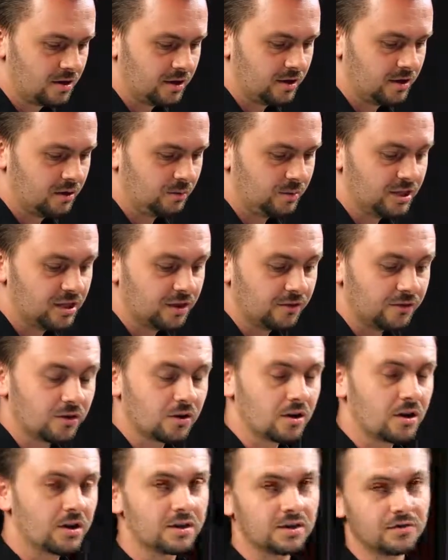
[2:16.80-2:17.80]
It'll be
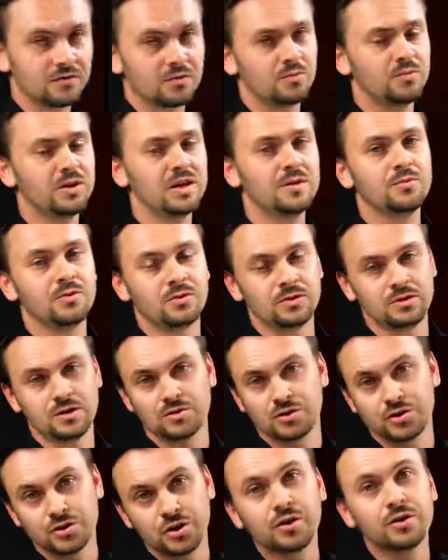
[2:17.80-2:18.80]
different on different people, and I'll
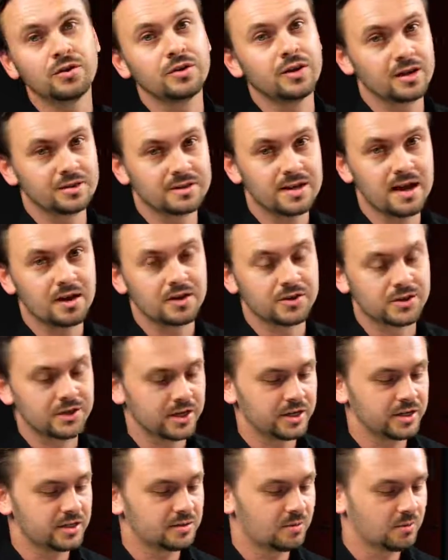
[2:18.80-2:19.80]
show you guys how to
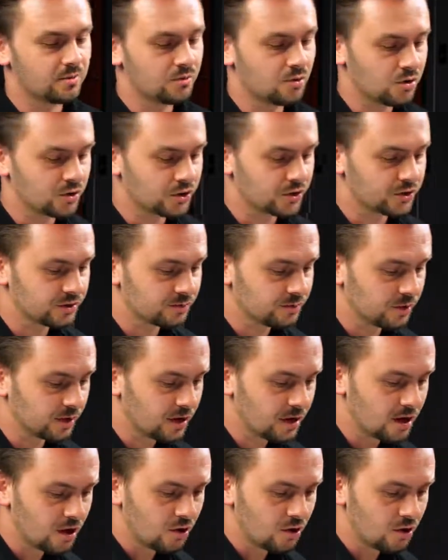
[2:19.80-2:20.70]
change proportions, but